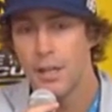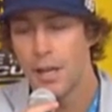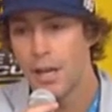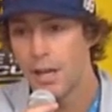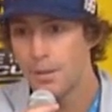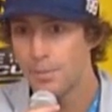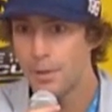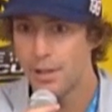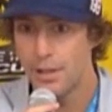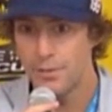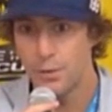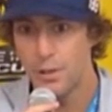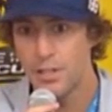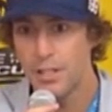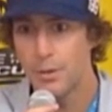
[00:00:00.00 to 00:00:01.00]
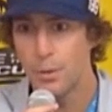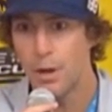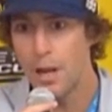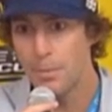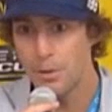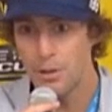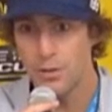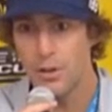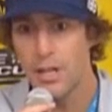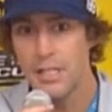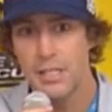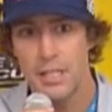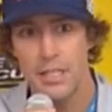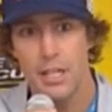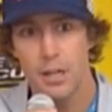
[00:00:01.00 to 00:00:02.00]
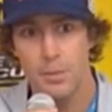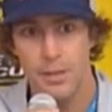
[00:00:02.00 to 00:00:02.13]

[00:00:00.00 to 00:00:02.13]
Unfortunately, we weren't able to do the races this year,